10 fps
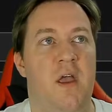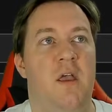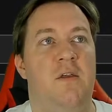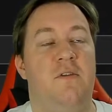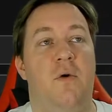
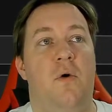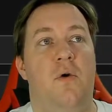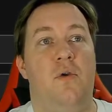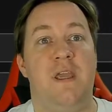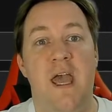So
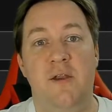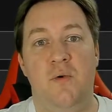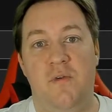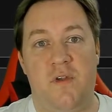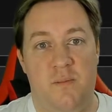you can
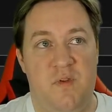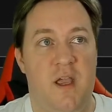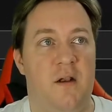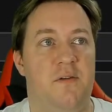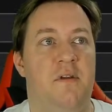use something
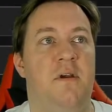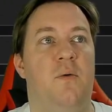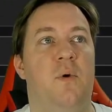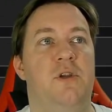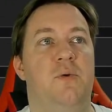else.
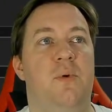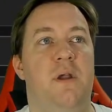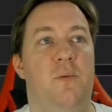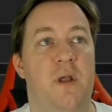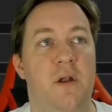What we
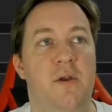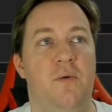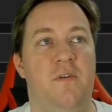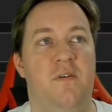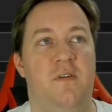will
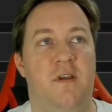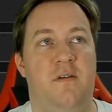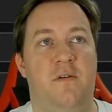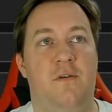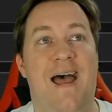use is
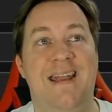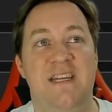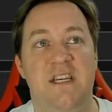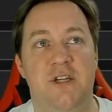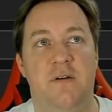this, the
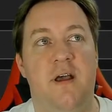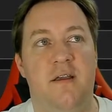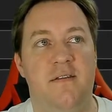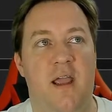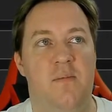addition
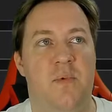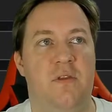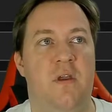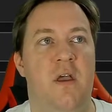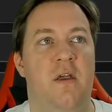
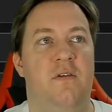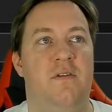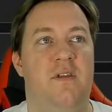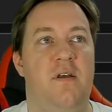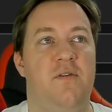assignment. So
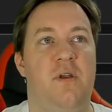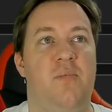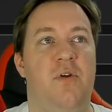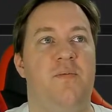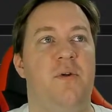instead of doing
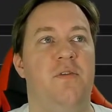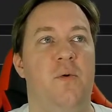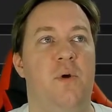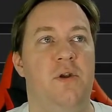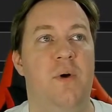plus plus,
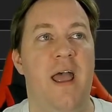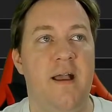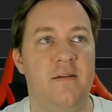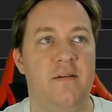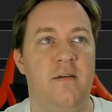we'll do
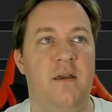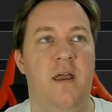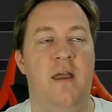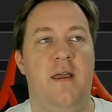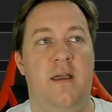x.
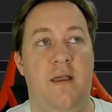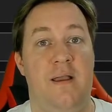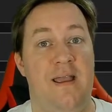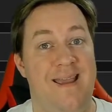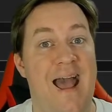
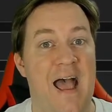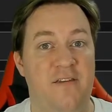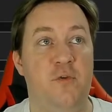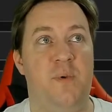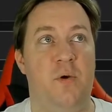It has
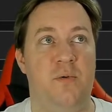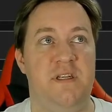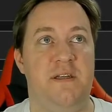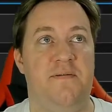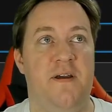to be already
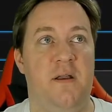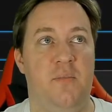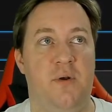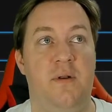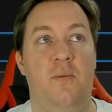defined,
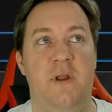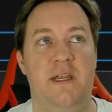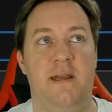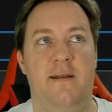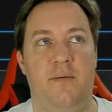but we
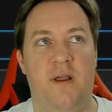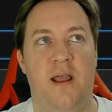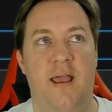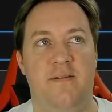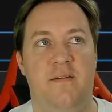did it, right?
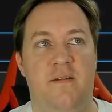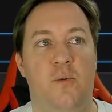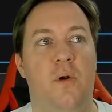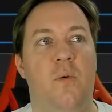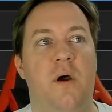X is
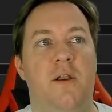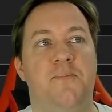equal 1.